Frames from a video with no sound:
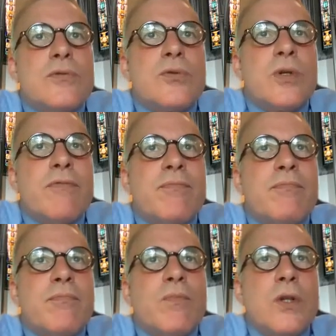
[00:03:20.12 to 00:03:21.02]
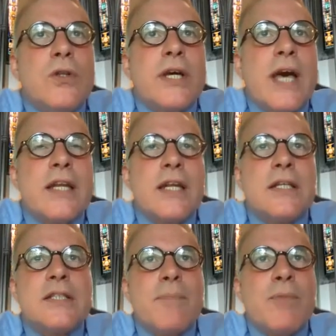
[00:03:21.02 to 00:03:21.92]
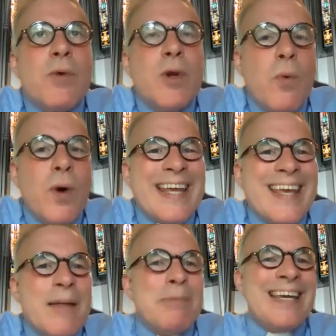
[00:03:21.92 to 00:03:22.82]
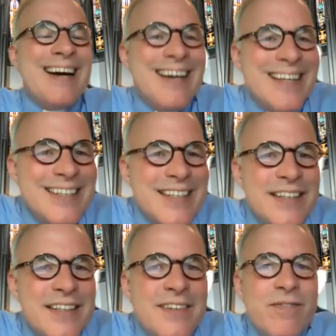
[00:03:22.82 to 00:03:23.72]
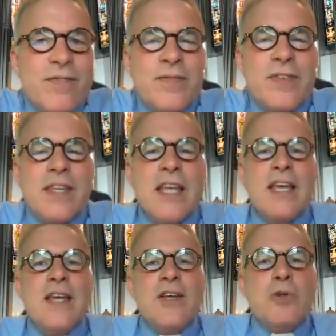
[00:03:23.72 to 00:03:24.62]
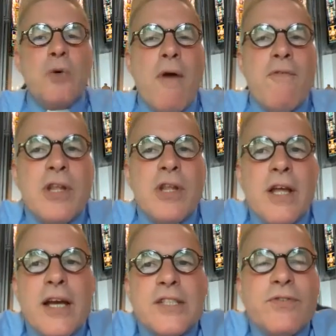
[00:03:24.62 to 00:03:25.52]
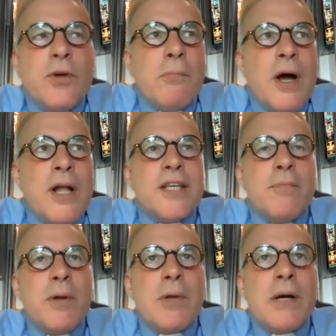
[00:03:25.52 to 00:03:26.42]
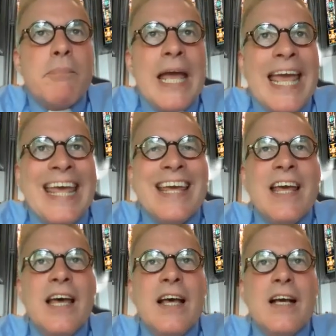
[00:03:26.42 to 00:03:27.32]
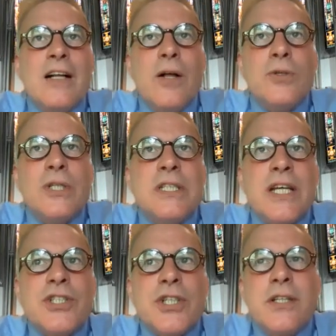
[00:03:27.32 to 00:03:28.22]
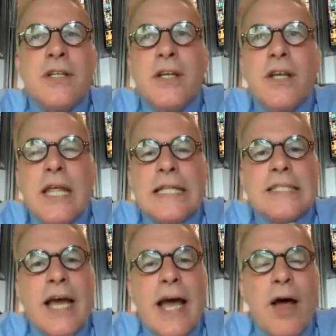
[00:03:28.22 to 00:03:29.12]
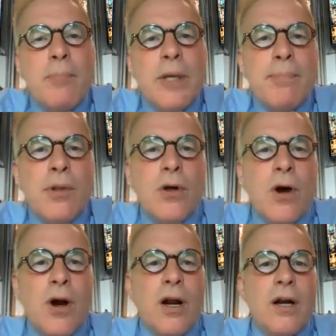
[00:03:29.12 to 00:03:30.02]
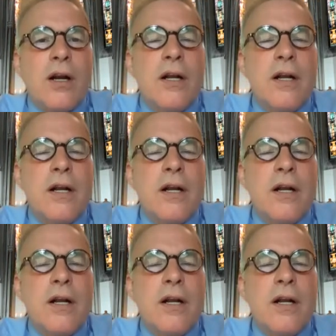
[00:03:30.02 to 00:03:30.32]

sort of look at it as something we want to get beyond? So over the last few months, I've been paying close attention to how people are